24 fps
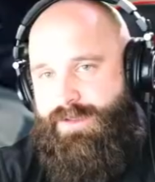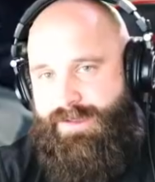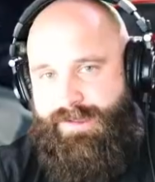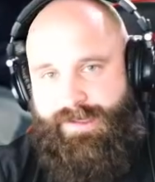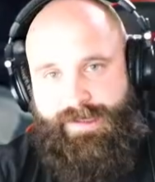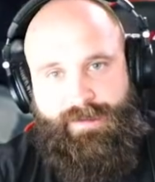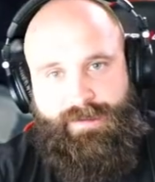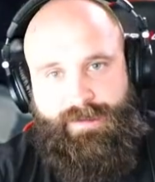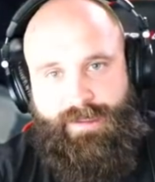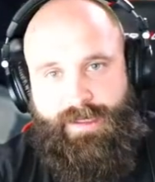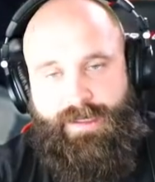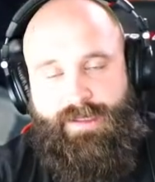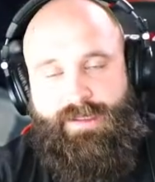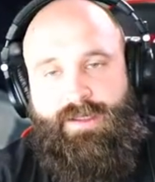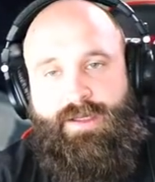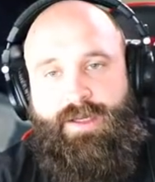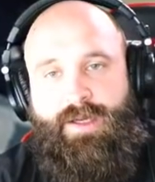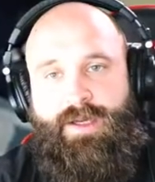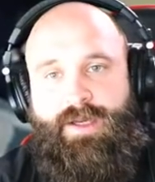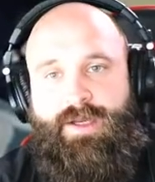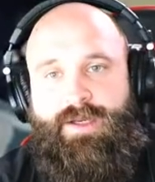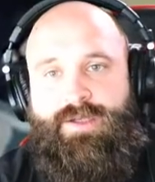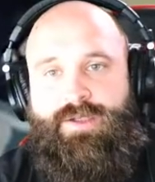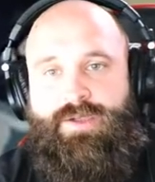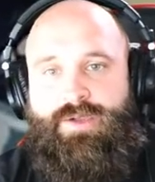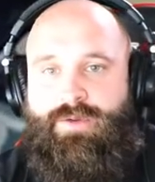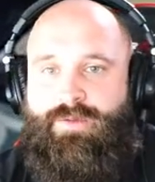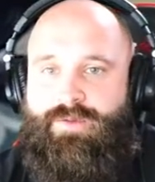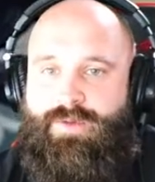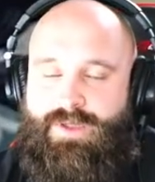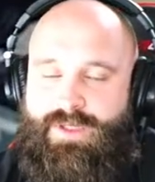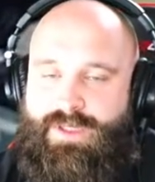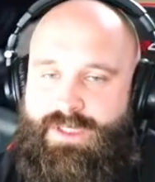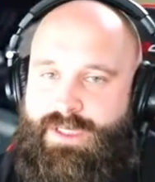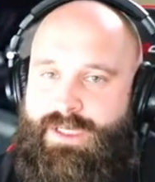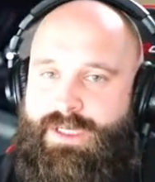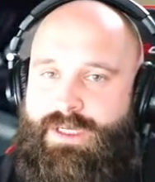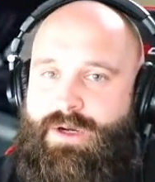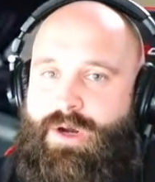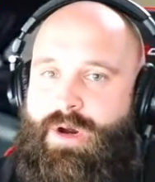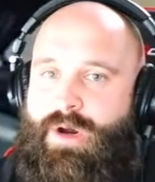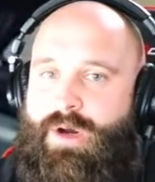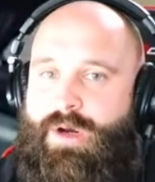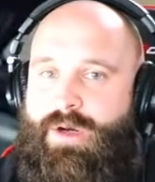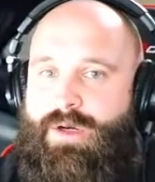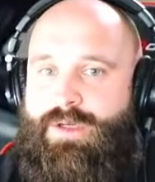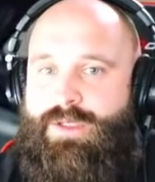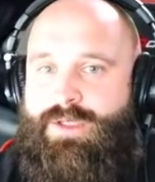like that. So if you see a
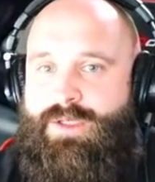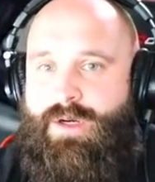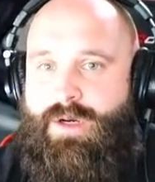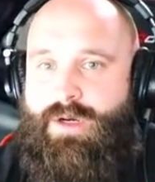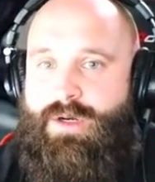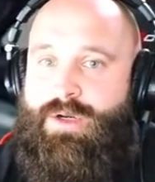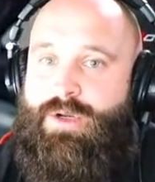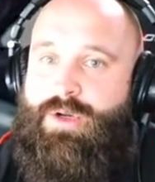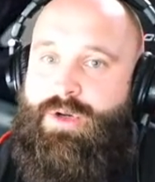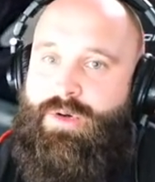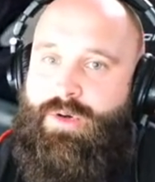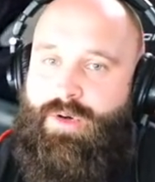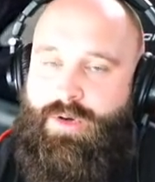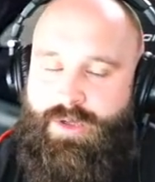car starting to,